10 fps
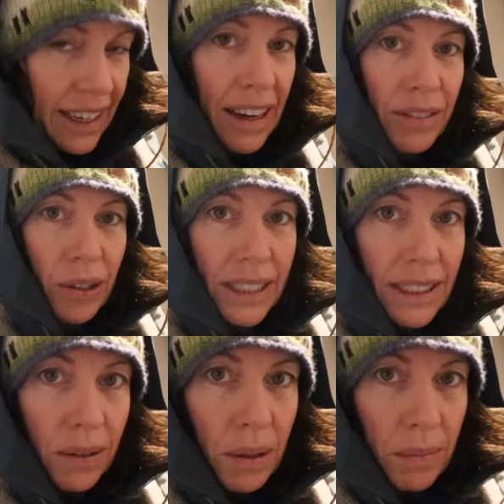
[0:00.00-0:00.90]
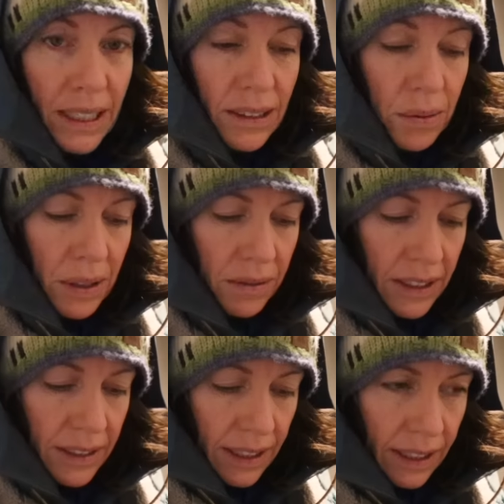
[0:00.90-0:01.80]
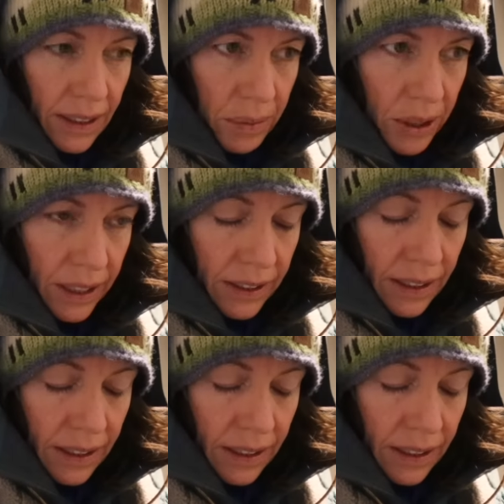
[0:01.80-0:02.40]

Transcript: I have no idea what minus one feels like anymore.